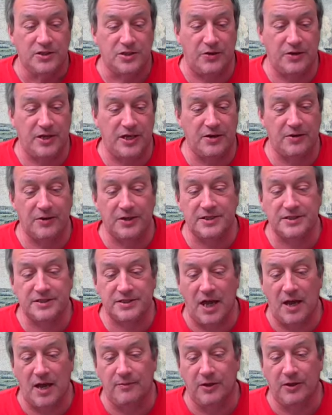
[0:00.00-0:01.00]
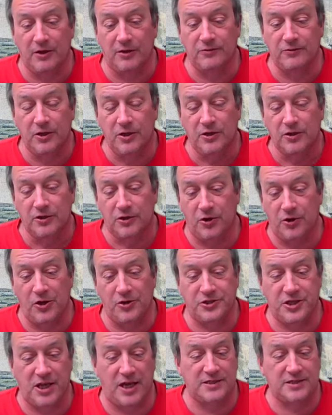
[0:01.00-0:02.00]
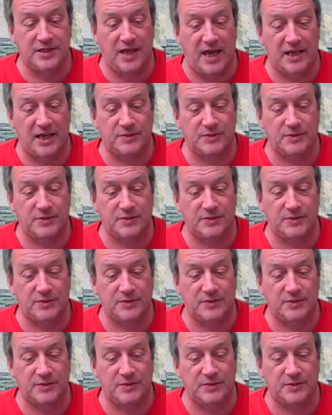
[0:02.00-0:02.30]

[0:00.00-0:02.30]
So here is some of Croce's